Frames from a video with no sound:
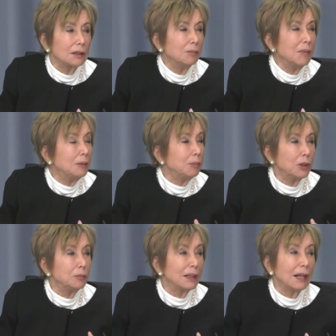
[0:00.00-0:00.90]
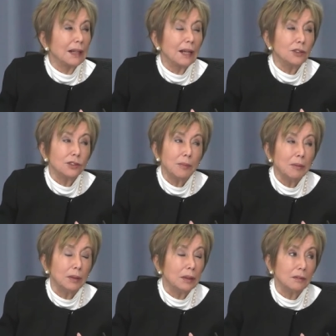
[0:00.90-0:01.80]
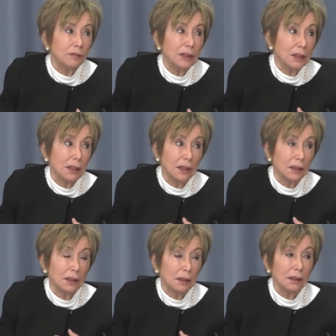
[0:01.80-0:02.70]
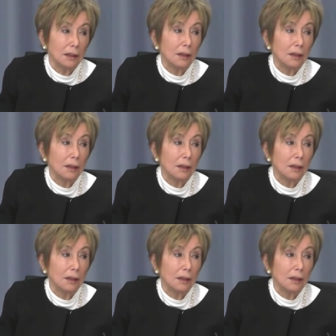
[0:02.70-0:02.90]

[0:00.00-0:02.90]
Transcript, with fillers: the main point, but I cannot remember very clearly.